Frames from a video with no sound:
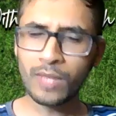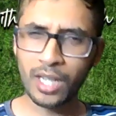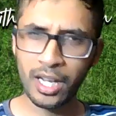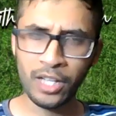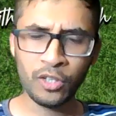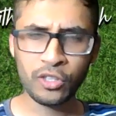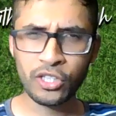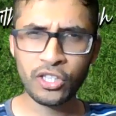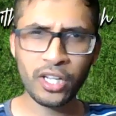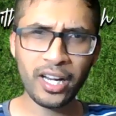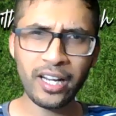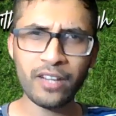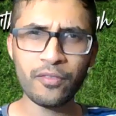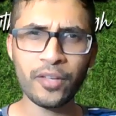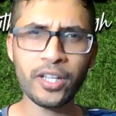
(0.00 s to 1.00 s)
I know she's not
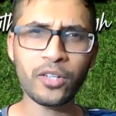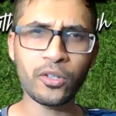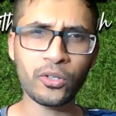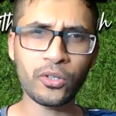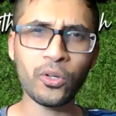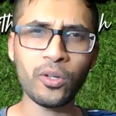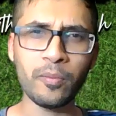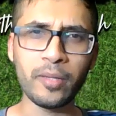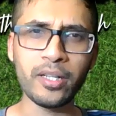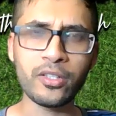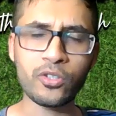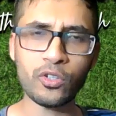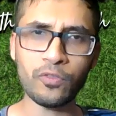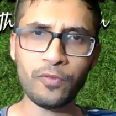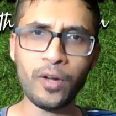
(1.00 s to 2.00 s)
had a very good tournament
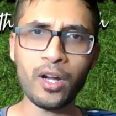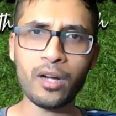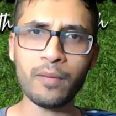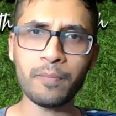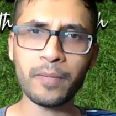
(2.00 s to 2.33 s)
so far,